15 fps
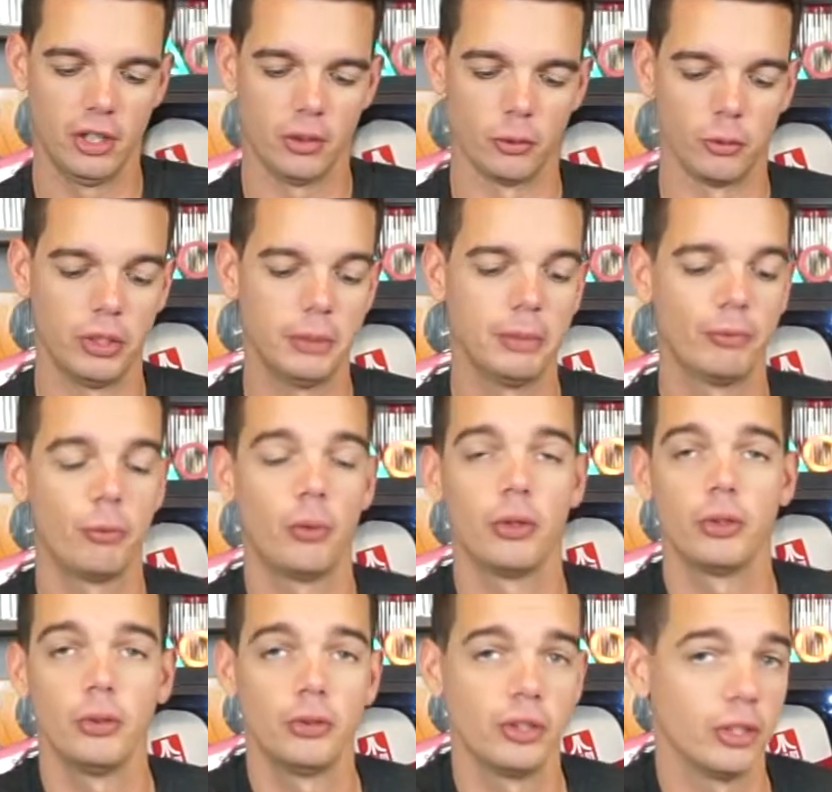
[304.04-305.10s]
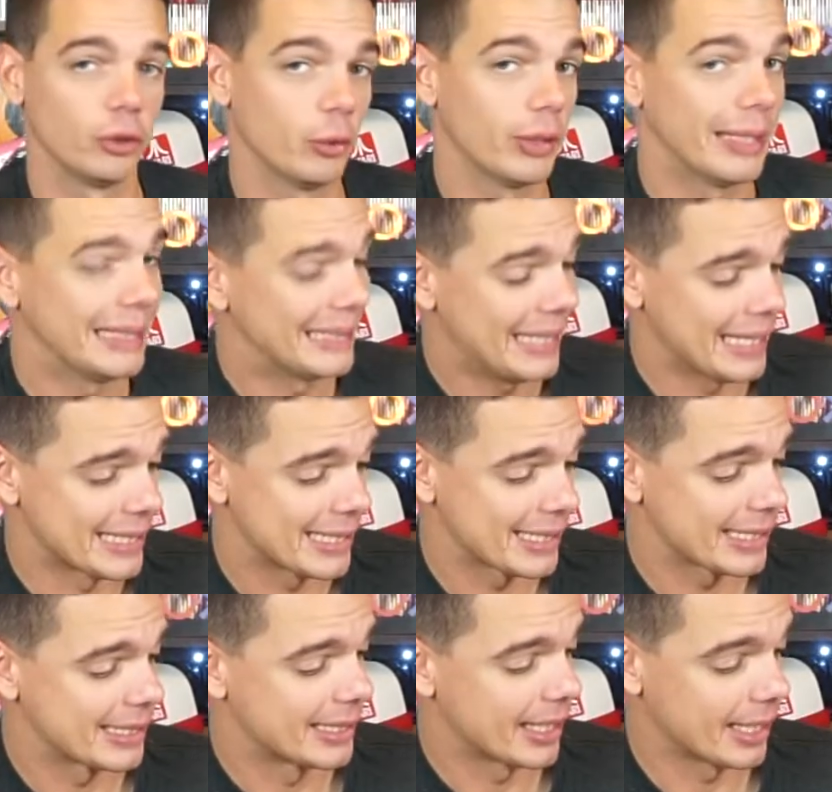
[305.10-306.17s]
Read before using your
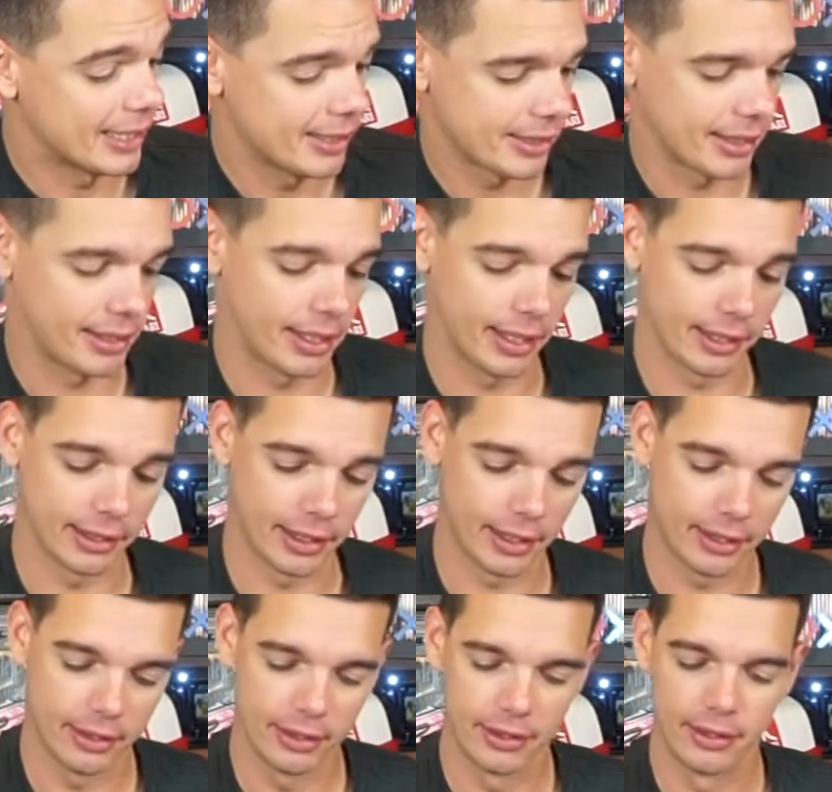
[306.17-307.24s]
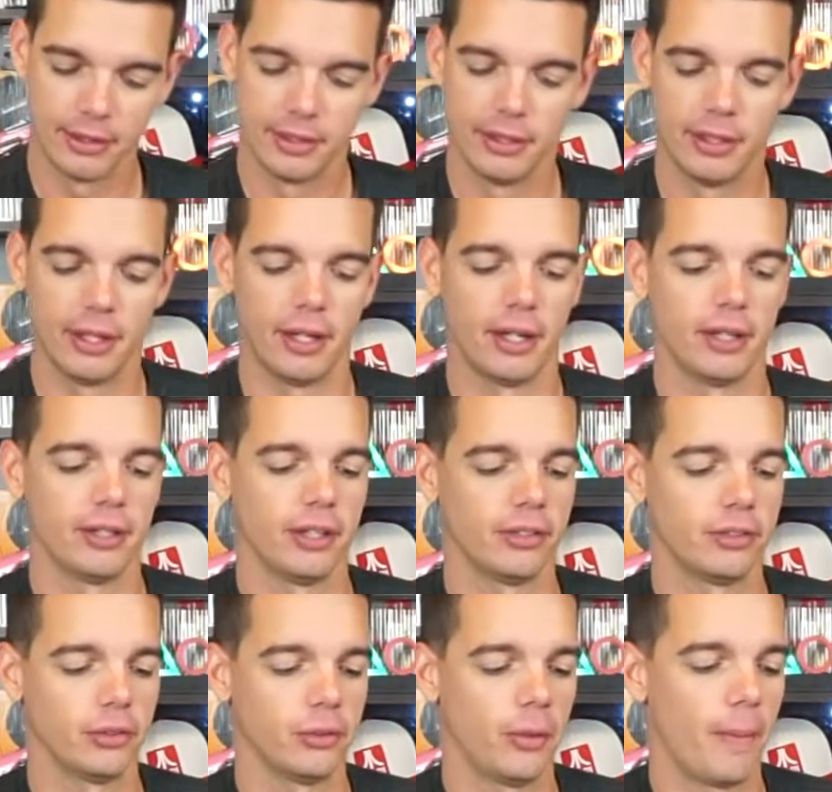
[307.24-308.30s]
NES. Nice, I like that.
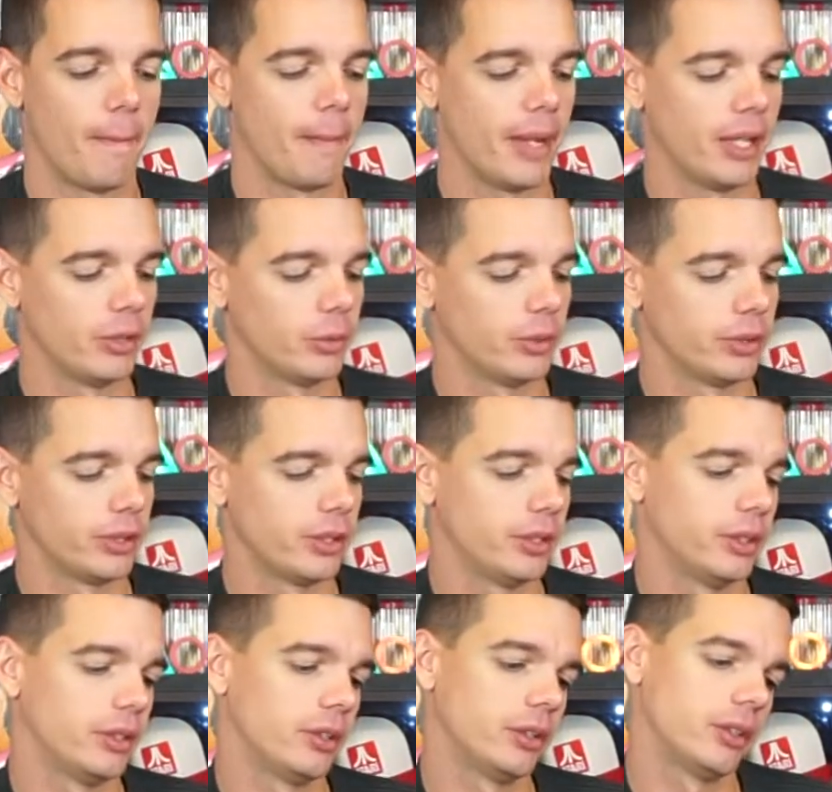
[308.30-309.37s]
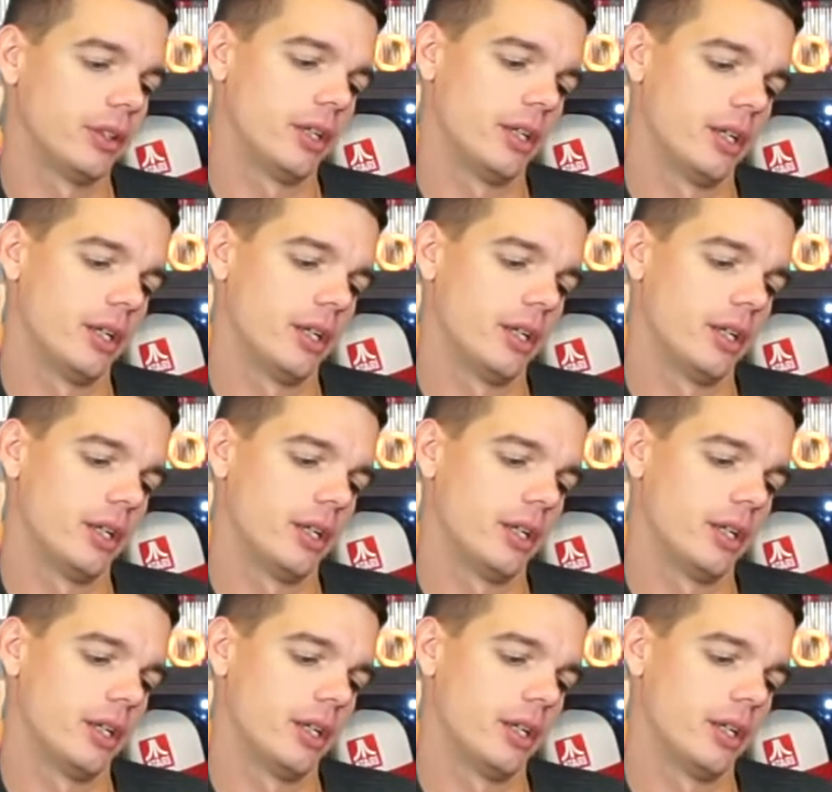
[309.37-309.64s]
Nice little manual here.